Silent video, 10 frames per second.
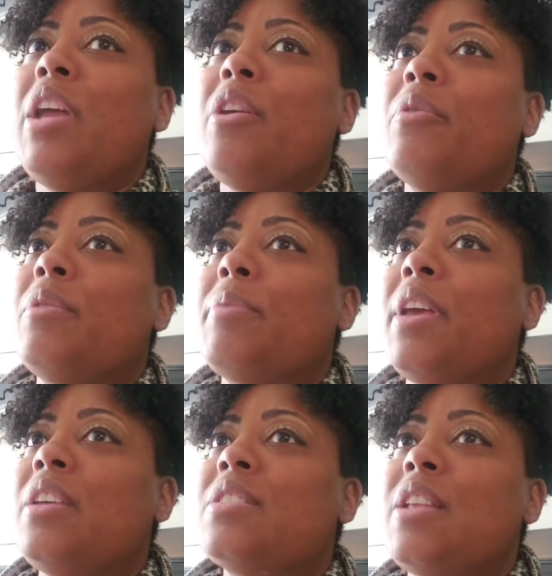would
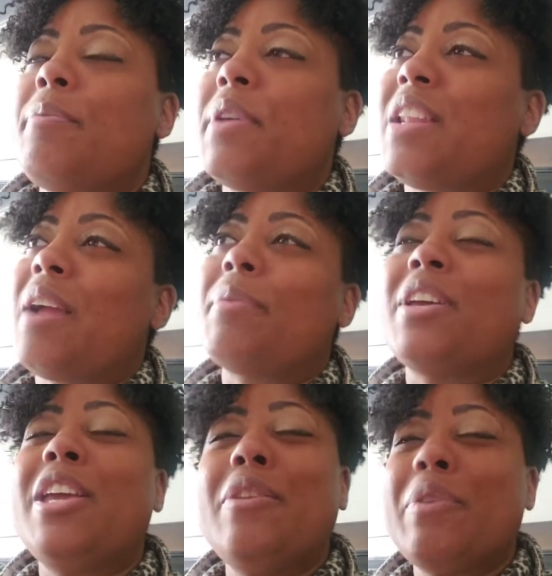be asleep at night, but
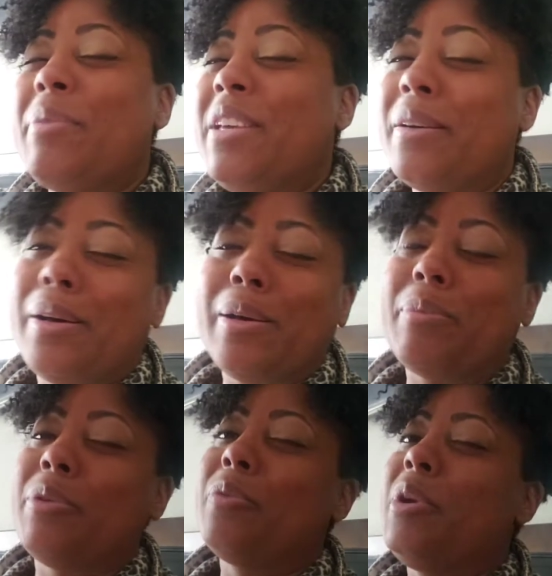he would be
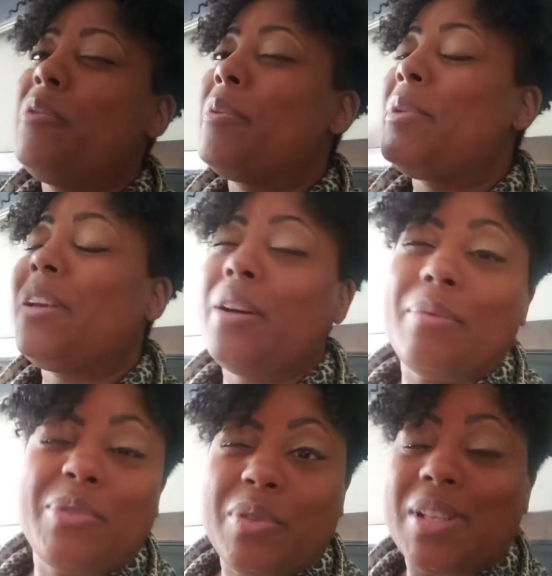up, and we would be
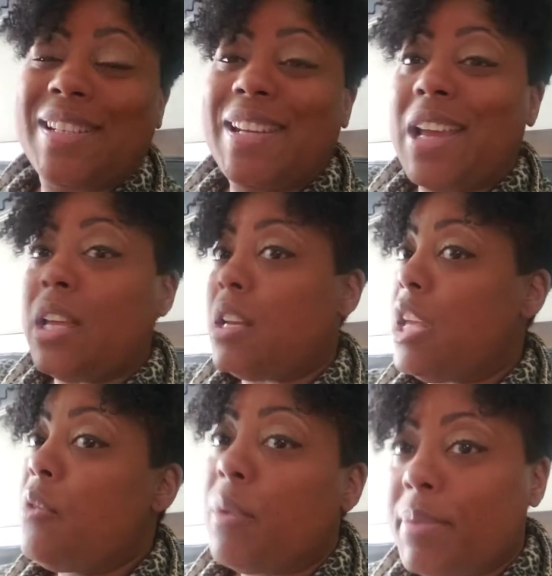up during the day, and
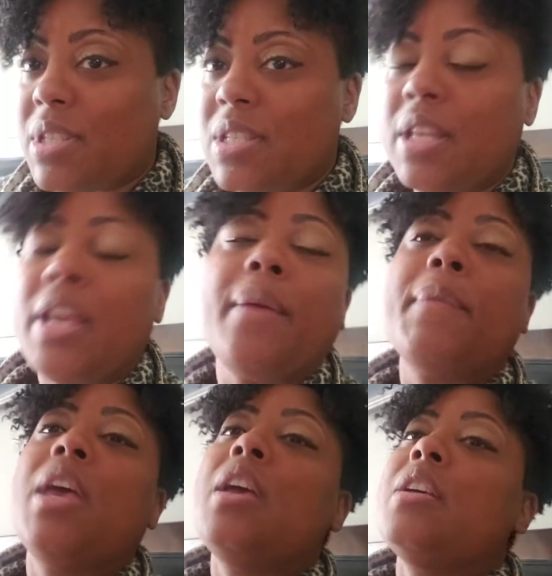he would be asleep.
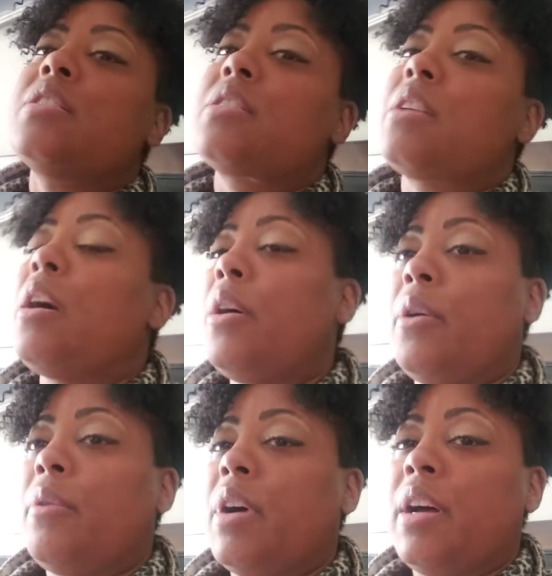
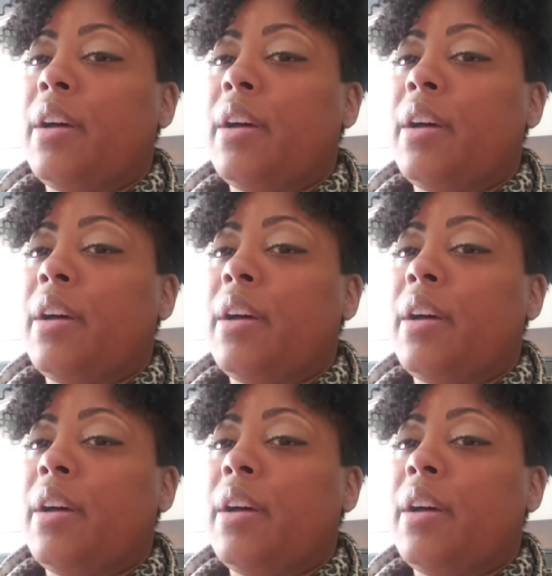So,